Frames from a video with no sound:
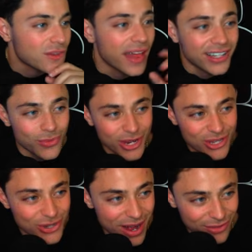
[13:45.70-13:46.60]
so that's where you
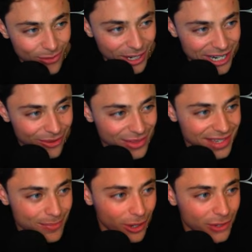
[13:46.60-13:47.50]
do have to watch out with
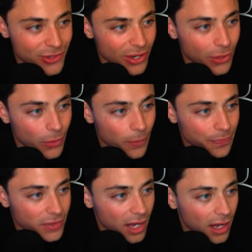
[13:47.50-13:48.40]
this part. So
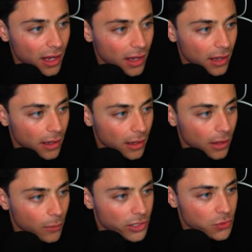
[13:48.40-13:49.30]

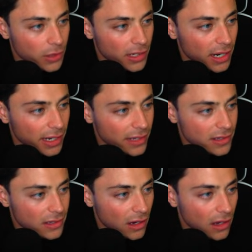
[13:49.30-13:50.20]
uh, which one did I get
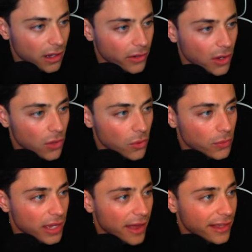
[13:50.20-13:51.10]
stuck on? Oh
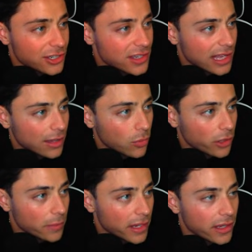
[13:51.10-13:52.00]
yeah, that just
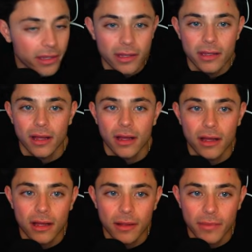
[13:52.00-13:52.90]
teleported me.
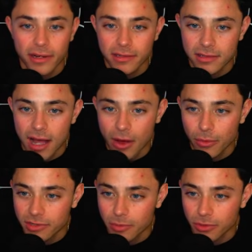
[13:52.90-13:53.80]
Um, that is not
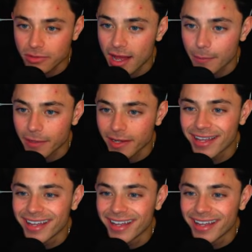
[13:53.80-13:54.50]
what's supposed to happen.